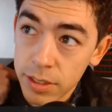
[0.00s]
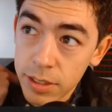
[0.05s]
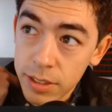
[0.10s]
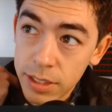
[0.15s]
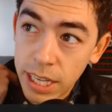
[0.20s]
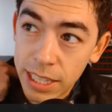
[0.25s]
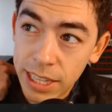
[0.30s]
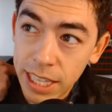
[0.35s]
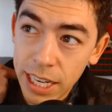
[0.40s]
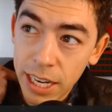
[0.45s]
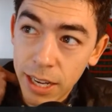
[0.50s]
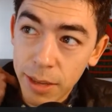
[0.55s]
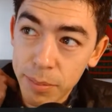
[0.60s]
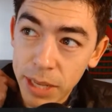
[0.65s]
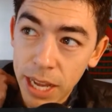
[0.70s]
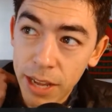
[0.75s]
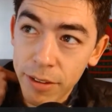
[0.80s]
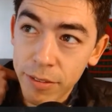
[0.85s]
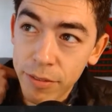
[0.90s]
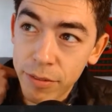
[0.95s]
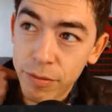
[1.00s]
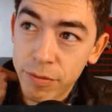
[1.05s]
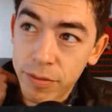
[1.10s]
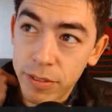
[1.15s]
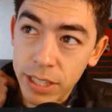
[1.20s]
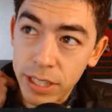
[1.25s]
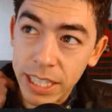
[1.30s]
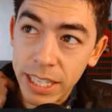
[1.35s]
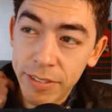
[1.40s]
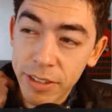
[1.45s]
not that I'm not
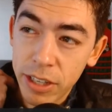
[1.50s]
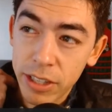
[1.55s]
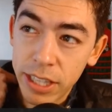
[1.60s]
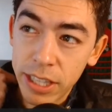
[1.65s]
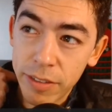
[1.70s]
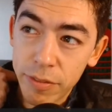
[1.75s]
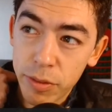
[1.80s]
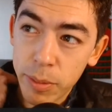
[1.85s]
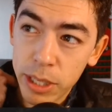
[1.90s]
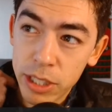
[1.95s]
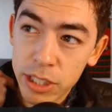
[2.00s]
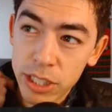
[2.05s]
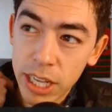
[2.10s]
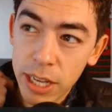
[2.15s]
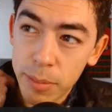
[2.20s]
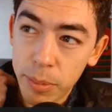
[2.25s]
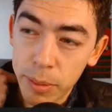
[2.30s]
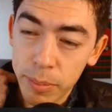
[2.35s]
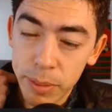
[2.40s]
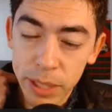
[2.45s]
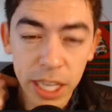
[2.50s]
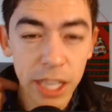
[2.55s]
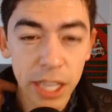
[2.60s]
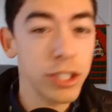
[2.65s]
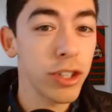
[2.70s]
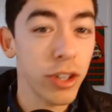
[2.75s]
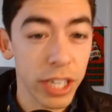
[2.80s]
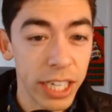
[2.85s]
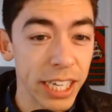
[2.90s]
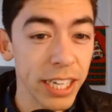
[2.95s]
for giving all the information out, but because
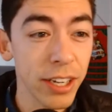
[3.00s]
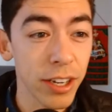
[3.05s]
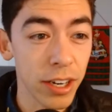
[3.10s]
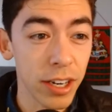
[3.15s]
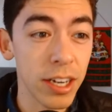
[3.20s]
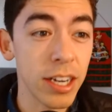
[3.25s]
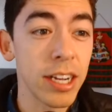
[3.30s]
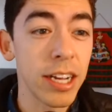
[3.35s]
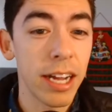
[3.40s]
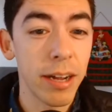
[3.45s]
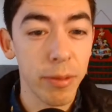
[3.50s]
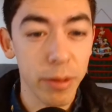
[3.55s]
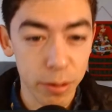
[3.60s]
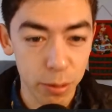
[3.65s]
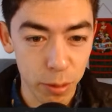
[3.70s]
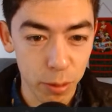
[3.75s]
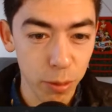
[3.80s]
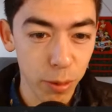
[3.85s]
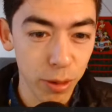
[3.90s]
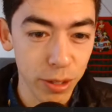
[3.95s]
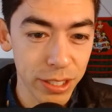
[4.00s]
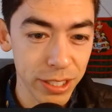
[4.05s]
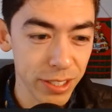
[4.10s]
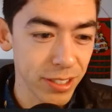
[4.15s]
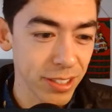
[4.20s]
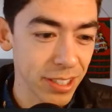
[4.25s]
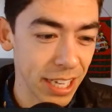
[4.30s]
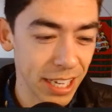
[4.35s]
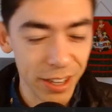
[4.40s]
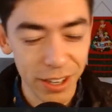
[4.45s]
you're here, I want to reward
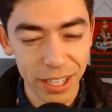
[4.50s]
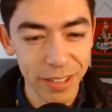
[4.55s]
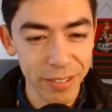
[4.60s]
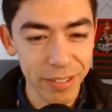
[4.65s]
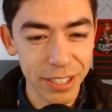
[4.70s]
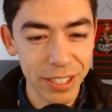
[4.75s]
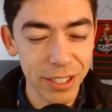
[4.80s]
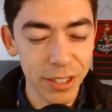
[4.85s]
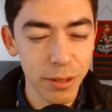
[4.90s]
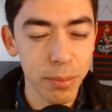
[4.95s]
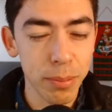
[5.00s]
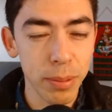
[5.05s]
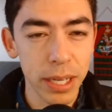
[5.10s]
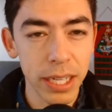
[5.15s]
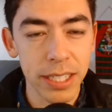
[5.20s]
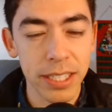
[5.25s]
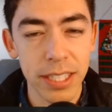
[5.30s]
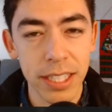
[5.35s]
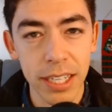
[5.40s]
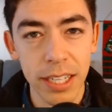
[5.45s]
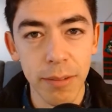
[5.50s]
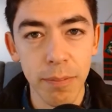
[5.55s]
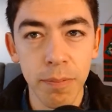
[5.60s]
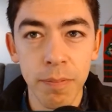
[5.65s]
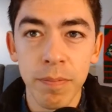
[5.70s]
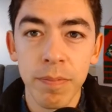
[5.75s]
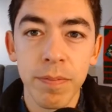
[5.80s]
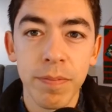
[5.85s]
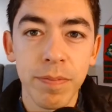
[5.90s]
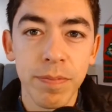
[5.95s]
you. Like I'll give it to you, but um,
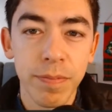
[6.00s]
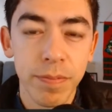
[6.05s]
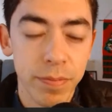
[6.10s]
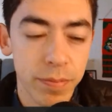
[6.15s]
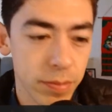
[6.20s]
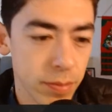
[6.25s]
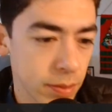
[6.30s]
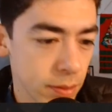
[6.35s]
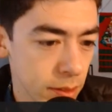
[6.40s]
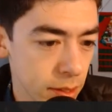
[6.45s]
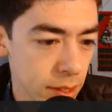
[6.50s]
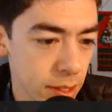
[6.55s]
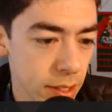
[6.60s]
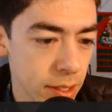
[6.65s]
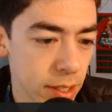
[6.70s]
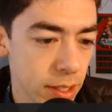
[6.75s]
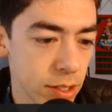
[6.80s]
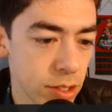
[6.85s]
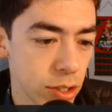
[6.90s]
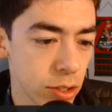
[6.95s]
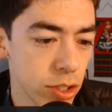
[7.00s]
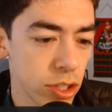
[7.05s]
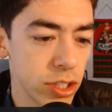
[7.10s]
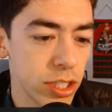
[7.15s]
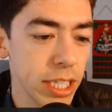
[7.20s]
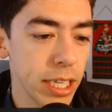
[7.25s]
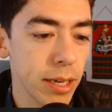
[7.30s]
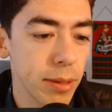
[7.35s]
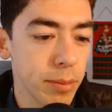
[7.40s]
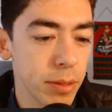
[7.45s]
so
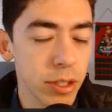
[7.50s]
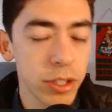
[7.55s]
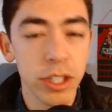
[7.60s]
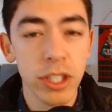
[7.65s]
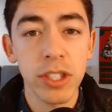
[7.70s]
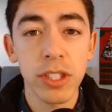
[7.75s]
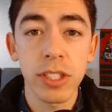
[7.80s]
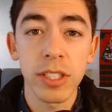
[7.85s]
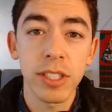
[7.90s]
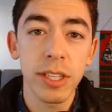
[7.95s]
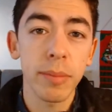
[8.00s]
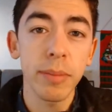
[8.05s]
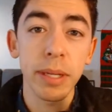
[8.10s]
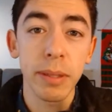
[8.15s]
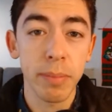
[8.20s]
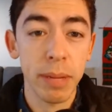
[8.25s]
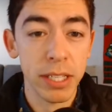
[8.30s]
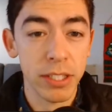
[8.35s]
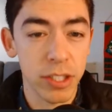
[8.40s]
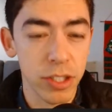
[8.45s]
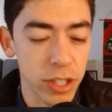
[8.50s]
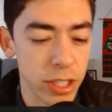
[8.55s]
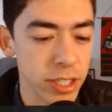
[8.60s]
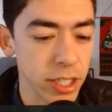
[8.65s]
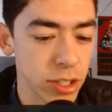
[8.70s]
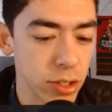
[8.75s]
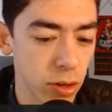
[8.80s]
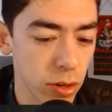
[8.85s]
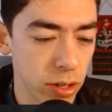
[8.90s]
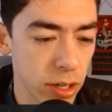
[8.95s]
just yeah, just send me a message on
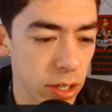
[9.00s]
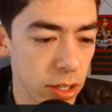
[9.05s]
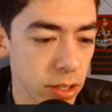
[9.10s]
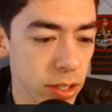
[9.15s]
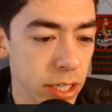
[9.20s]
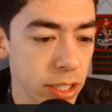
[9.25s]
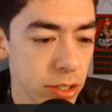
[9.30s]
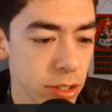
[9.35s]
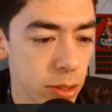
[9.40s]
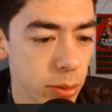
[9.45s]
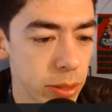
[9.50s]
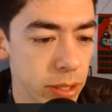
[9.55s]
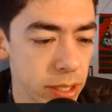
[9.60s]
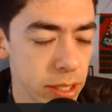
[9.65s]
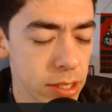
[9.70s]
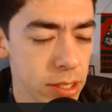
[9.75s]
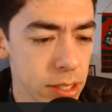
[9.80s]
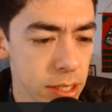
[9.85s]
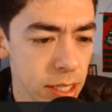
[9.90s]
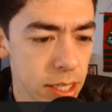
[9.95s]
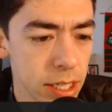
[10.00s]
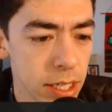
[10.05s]
Discord and I'll let you know what it is.